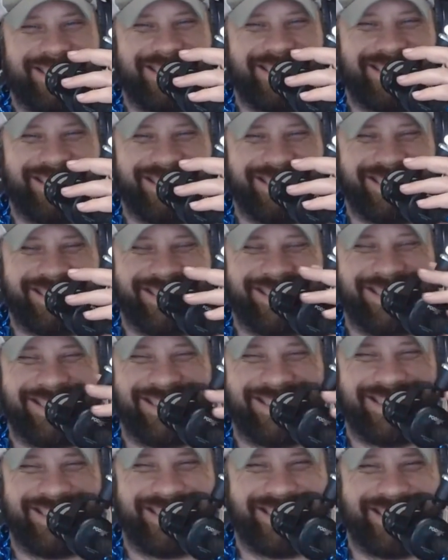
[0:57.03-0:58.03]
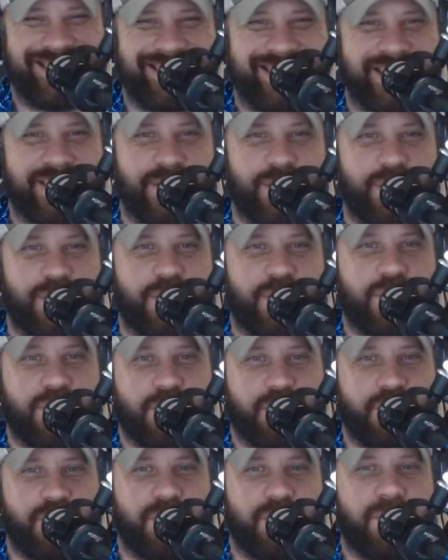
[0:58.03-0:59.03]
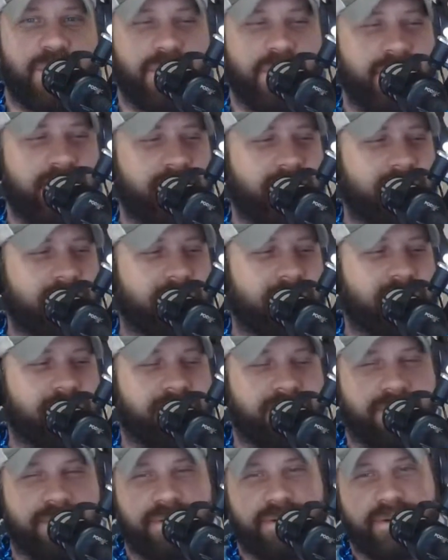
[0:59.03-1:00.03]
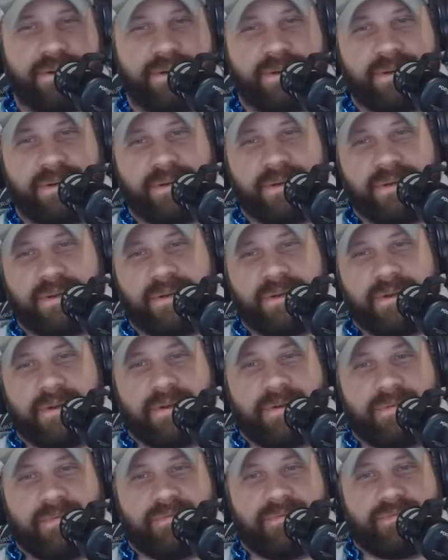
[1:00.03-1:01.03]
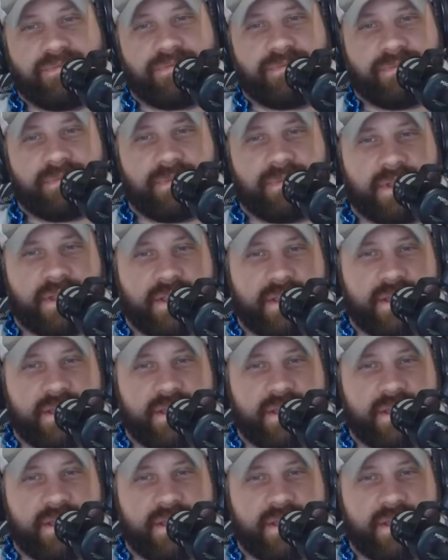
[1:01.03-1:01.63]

The person shown says nothing.